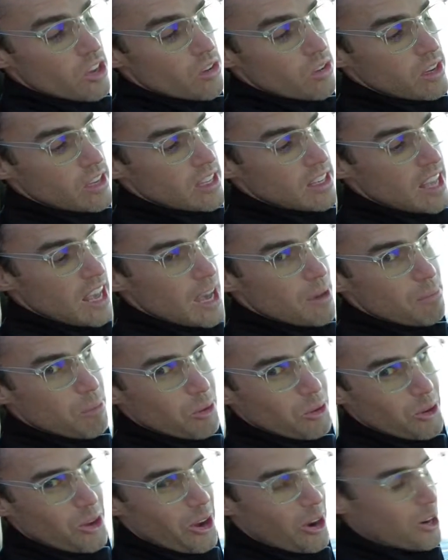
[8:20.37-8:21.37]
and
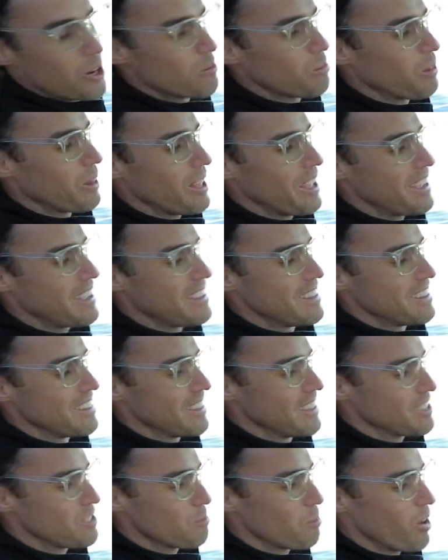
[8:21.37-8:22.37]
Apple CarPlay.
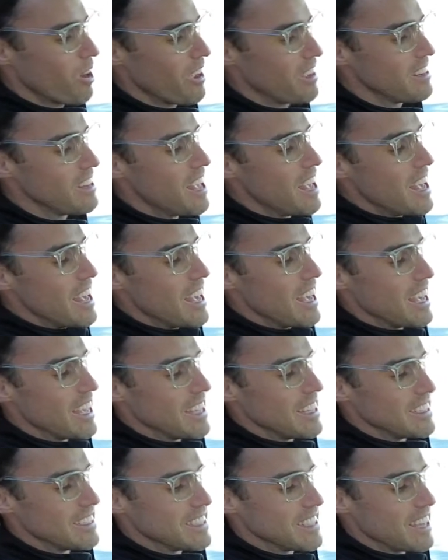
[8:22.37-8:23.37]
Thanks, Brian.
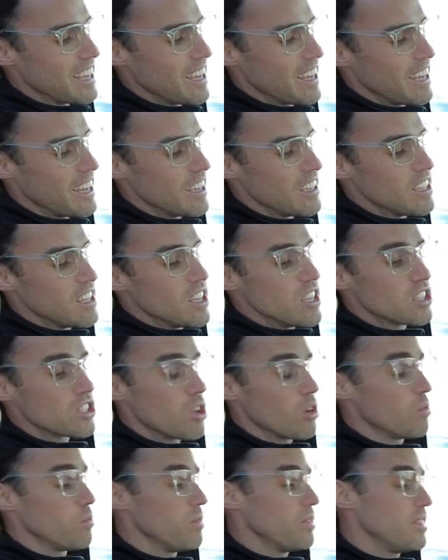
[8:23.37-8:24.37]
And
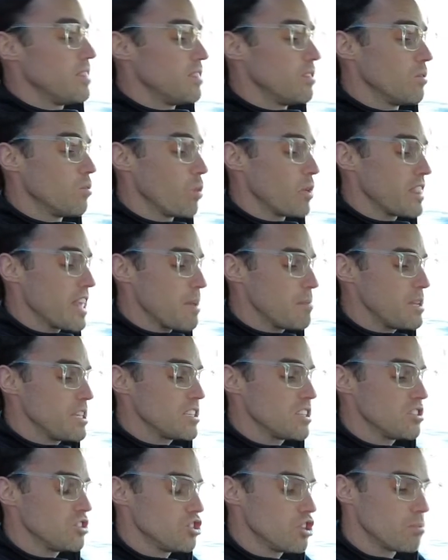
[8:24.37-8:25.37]
so what that means
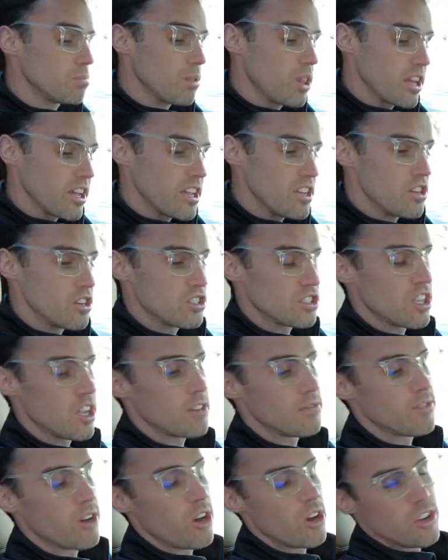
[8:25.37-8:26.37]
is you can plug in your
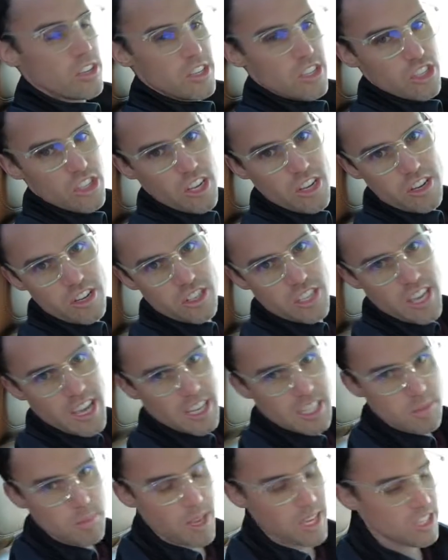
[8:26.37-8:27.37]
cell phone and you get your
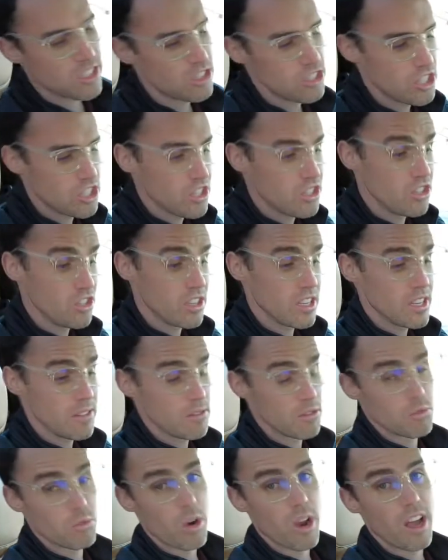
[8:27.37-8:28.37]
text messaging. You can
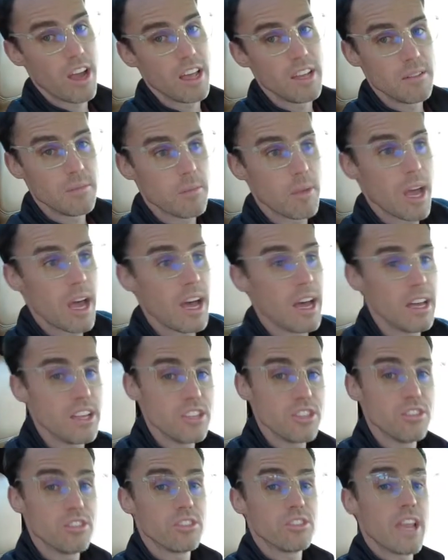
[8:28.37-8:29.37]
even run
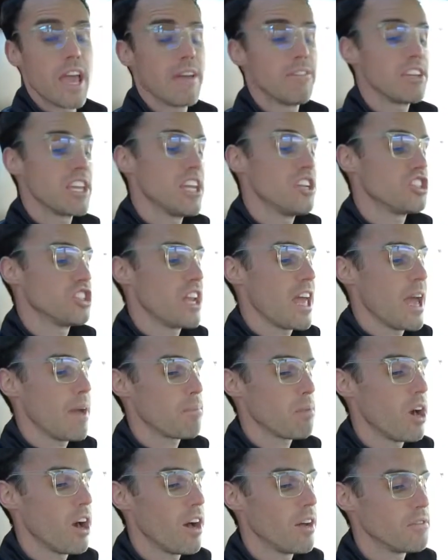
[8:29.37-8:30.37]
your navigation
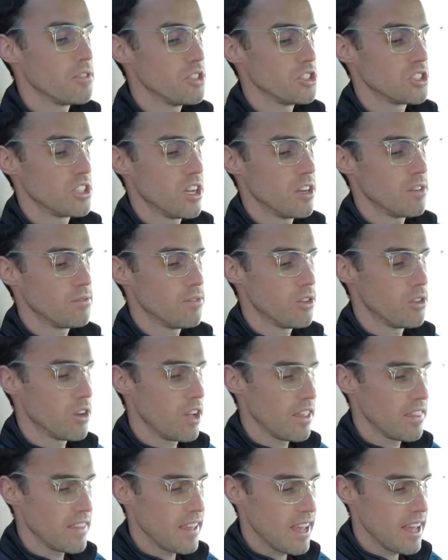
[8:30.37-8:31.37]
app off your cell phone
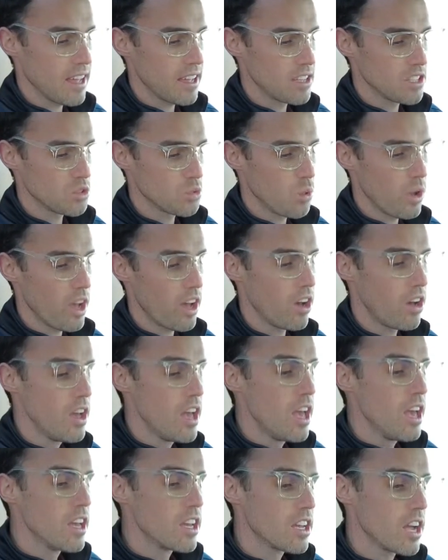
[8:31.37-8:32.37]
on that as well.
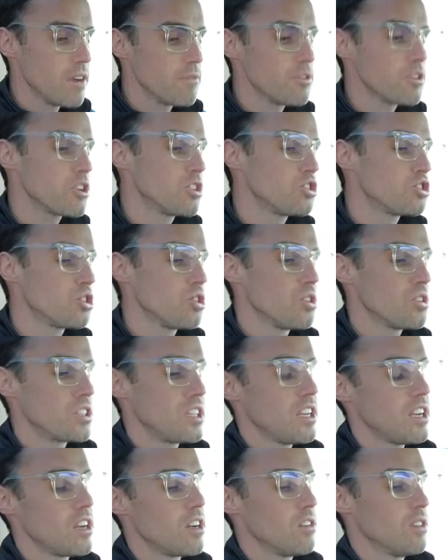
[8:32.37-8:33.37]
Comfort controls
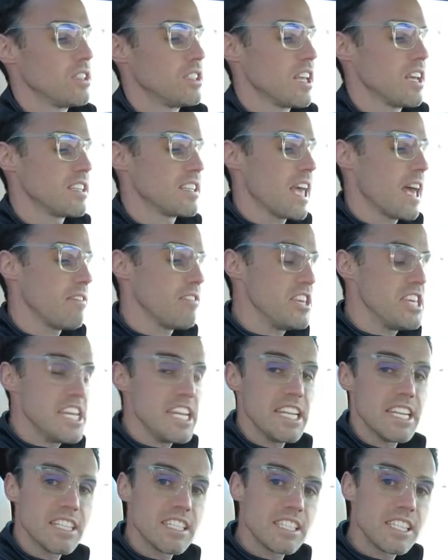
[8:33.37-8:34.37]
here does have
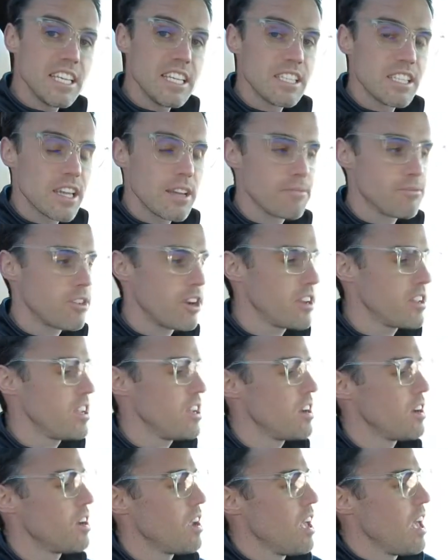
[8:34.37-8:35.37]
heated seats up front
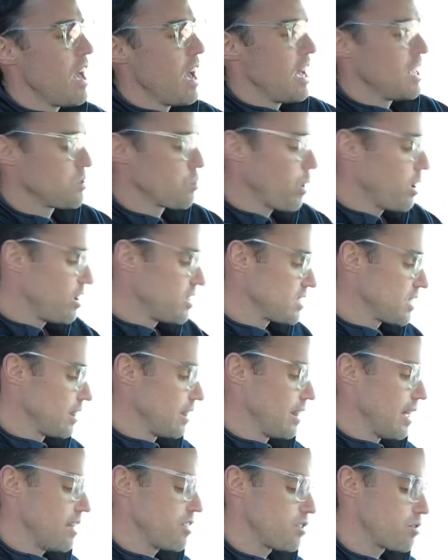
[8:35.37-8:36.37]
here, as well as a
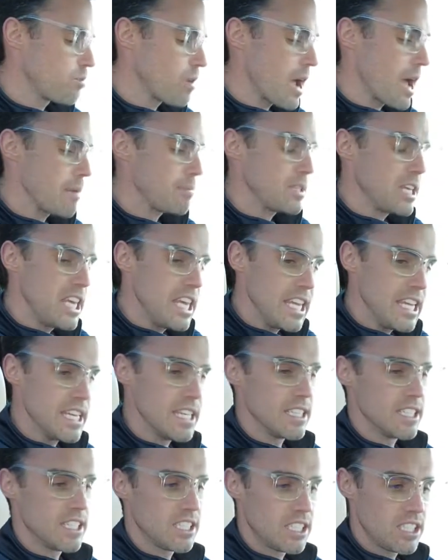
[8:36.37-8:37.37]
leather-wrapped
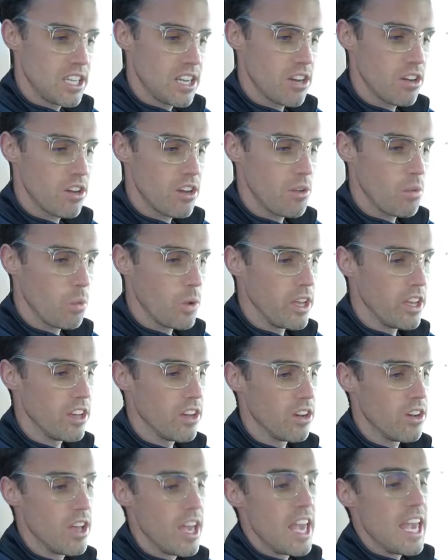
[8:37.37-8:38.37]
heated steering
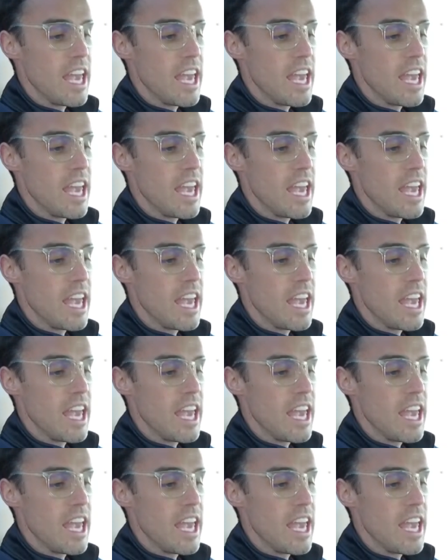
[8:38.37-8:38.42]
wheel,